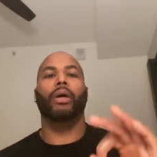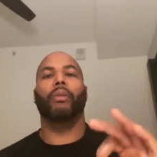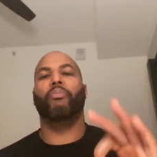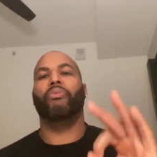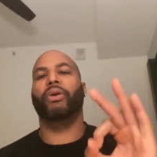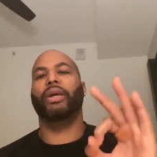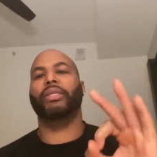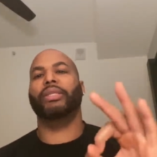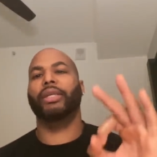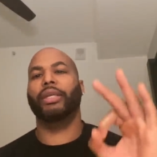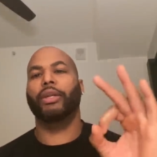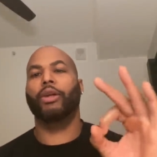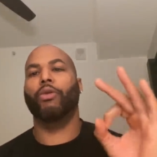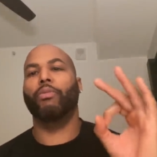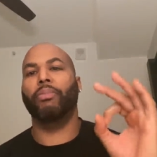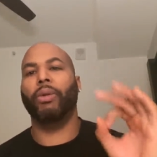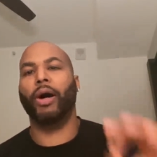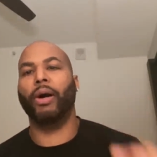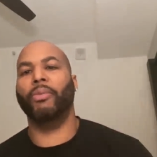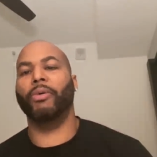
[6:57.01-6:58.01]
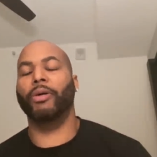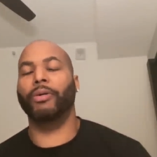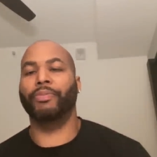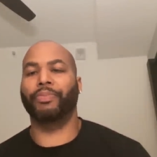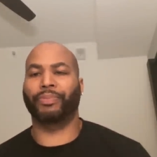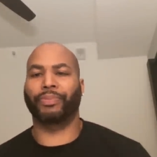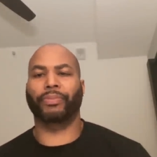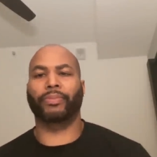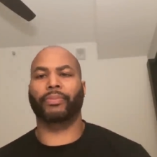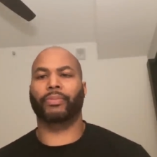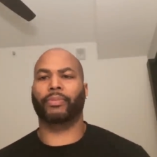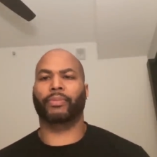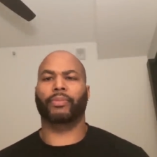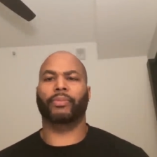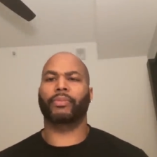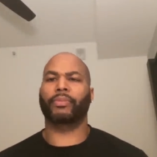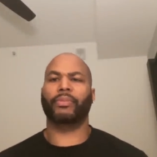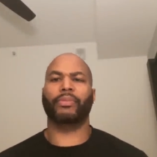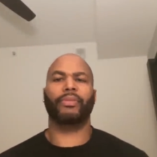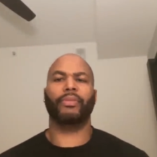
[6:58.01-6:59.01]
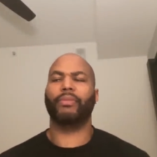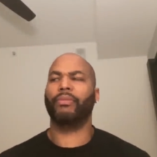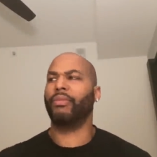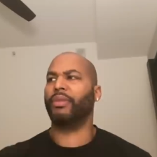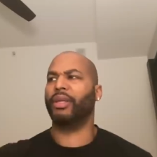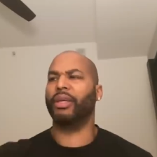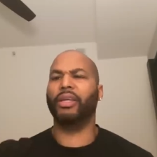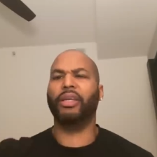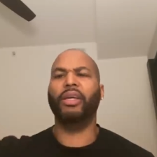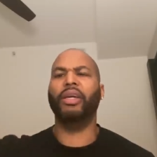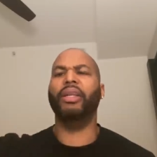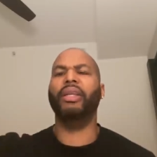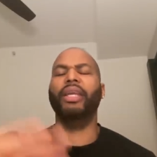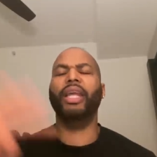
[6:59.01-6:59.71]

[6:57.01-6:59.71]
President Obama could